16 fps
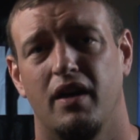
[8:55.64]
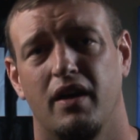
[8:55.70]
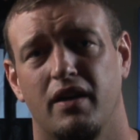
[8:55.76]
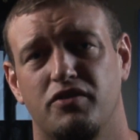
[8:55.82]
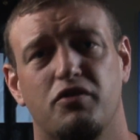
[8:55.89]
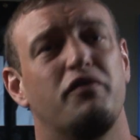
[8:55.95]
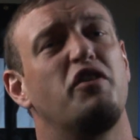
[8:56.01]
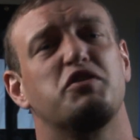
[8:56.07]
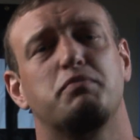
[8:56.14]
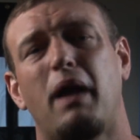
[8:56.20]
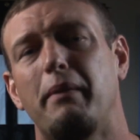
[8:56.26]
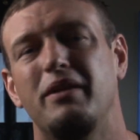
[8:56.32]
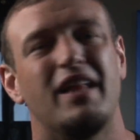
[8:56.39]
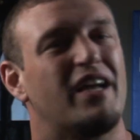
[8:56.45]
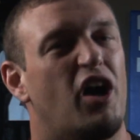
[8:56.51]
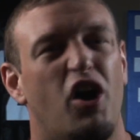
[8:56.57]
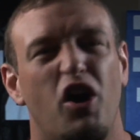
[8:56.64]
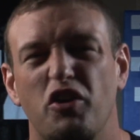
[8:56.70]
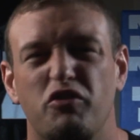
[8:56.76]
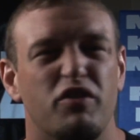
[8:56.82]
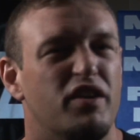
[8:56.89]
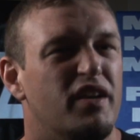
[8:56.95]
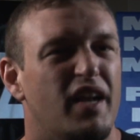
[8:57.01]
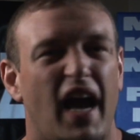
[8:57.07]
Travell's probably like
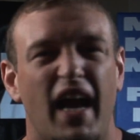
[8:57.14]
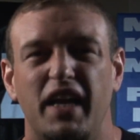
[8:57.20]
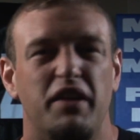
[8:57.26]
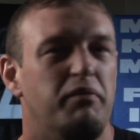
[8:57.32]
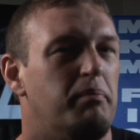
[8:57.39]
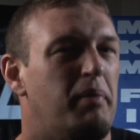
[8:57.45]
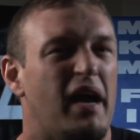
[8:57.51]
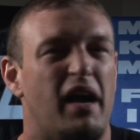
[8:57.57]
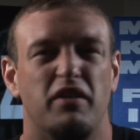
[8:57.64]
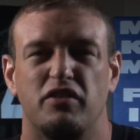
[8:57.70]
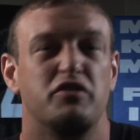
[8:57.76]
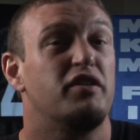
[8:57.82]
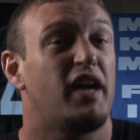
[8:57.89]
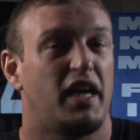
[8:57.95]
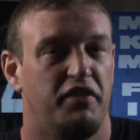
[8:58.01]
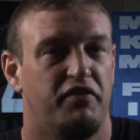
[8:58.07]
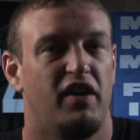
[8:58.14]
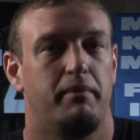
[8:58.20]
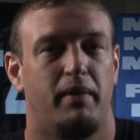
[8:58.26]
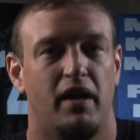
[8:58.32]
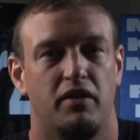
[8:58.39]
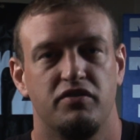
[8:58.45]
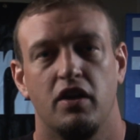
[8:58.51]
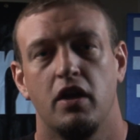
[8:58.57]
190 pounds, 195
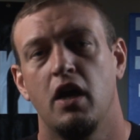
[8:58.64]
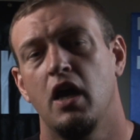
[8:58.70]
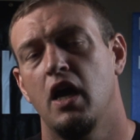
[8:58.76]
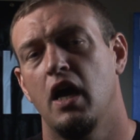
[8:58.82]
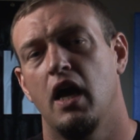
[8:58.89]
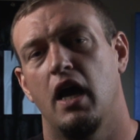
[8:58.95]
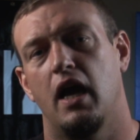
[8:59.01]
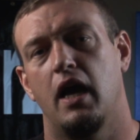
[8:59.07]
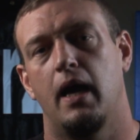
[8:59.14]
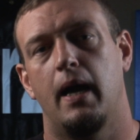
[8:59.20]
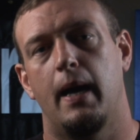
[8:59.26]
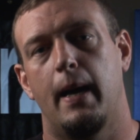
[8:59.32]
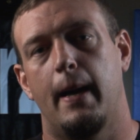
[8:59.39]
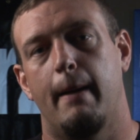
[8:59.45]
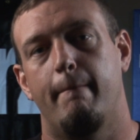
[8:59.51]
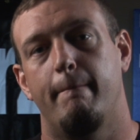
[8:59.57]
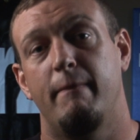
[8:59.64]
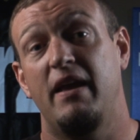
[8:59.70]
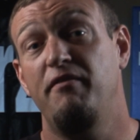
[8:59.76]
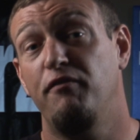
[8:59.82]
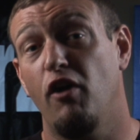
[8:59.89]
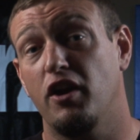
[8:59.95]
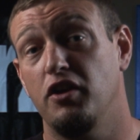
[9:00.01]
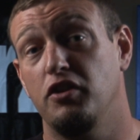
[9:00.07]
pounds. He
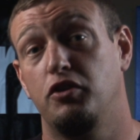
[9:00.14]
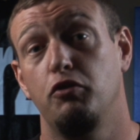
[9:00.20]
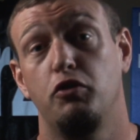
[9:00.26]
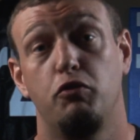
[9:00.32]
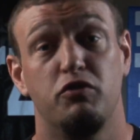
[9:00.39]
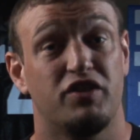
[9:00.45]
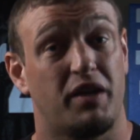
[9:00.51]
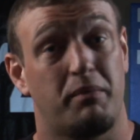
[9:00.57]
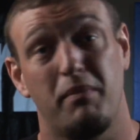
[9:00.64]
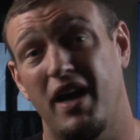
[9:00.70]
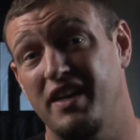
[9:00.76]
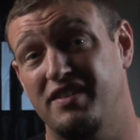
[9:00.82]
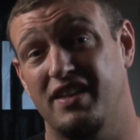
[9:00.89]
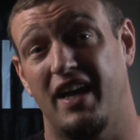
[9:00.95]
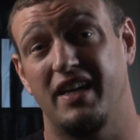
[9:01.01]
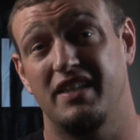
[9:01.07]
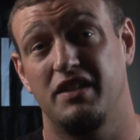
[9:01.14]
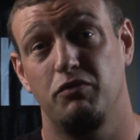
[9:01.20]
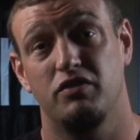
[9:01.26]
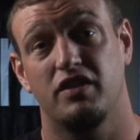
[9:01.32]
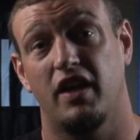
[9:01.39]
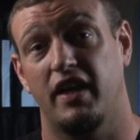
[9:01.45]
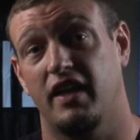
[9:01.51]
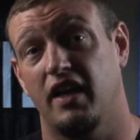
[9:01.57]
fought a dude who was like my size. He was
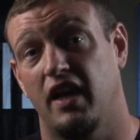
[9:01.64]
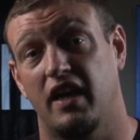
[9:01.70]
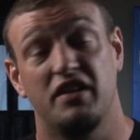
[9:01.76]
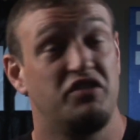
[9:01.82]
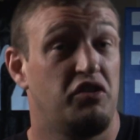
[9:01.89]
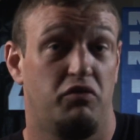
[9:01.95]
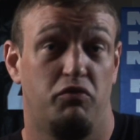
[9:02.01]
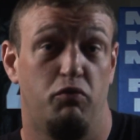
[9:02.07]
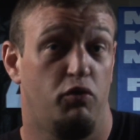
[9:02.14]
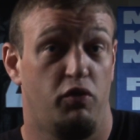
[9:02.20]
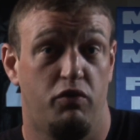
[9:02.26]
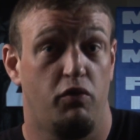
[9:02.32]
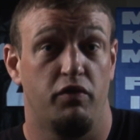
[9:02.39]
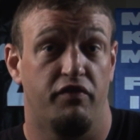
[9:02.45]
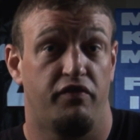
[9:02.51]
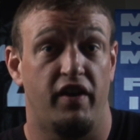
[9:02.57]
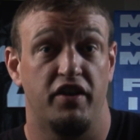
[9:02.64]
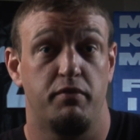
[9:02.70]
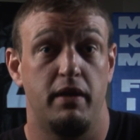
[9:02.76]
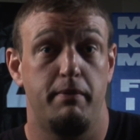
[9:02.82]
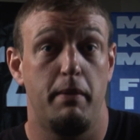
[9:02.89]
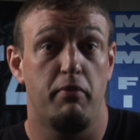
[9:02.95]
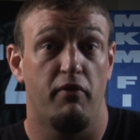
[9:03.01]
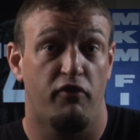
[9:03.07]
like, because he couldn't find too many
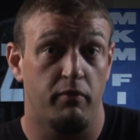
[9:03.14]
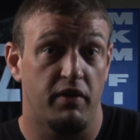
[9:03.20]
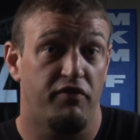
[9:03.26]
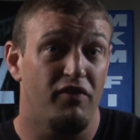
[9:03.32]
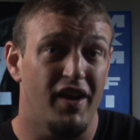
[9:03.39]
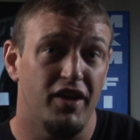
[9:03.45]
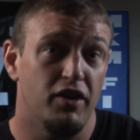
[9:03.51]
people for him to fight.